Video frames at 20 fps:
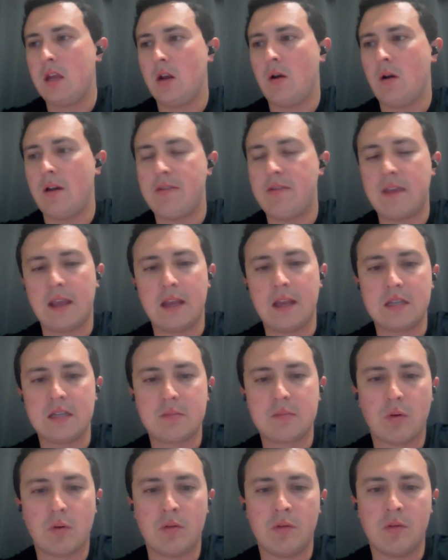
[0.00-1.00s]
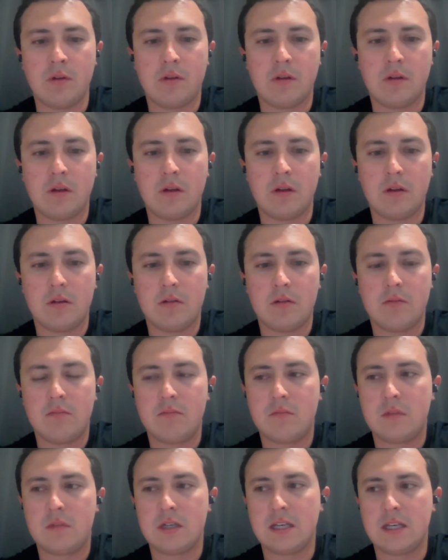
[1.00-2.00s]
think it is prudent to
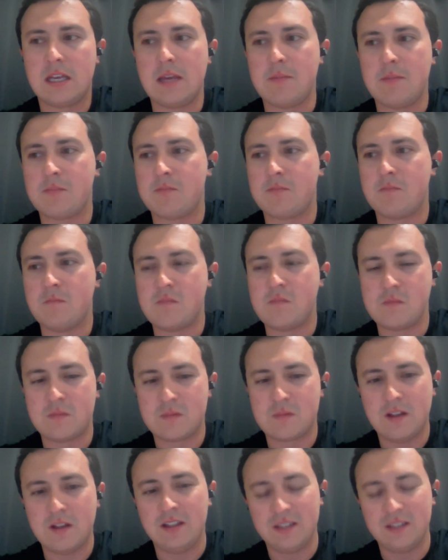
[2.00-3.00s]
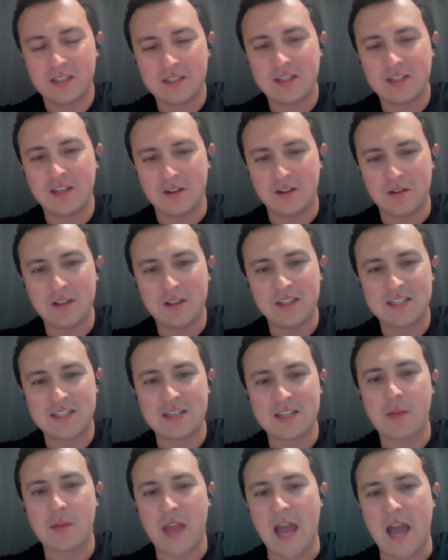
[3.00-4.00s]
keep a little, at least
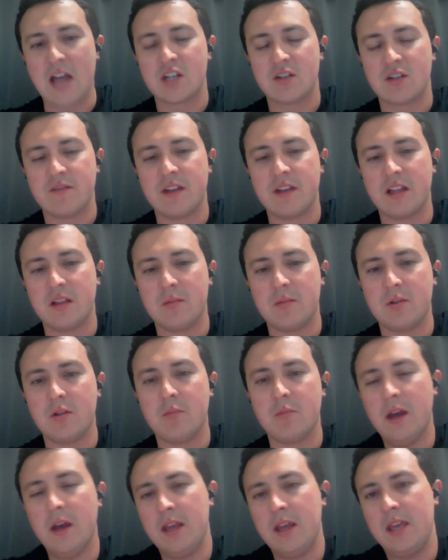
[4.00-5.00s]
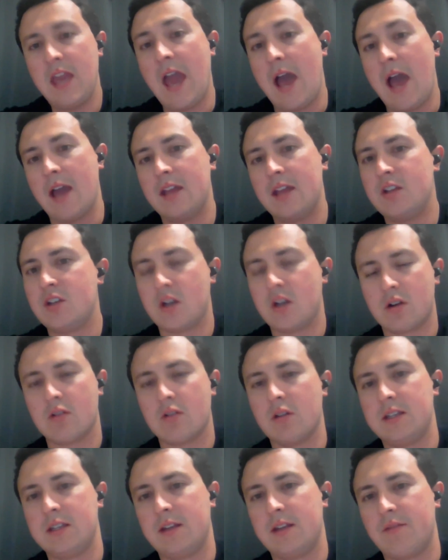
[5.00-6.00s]
some cash available. But yeah, in
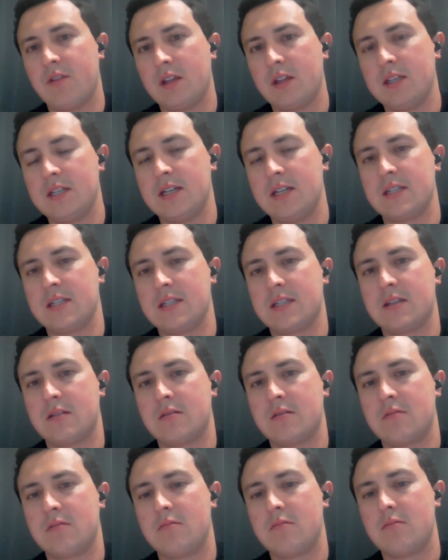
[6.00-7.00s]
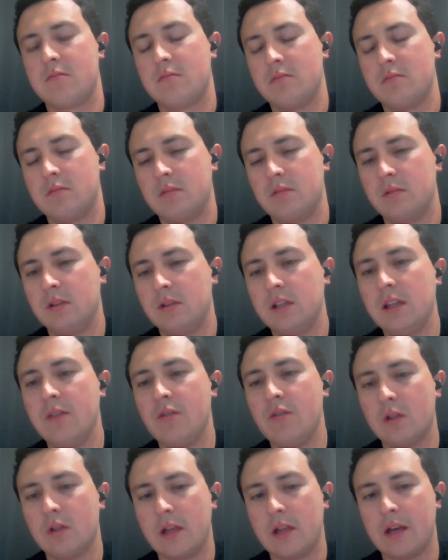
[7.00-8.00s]
general, it definitely does leave
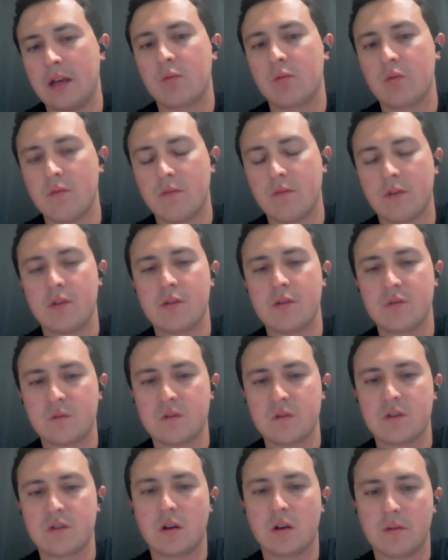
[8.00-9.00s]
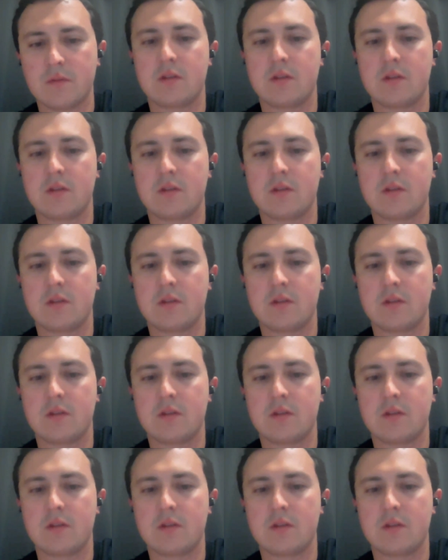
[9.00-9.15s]
you a lot of room for those reserves.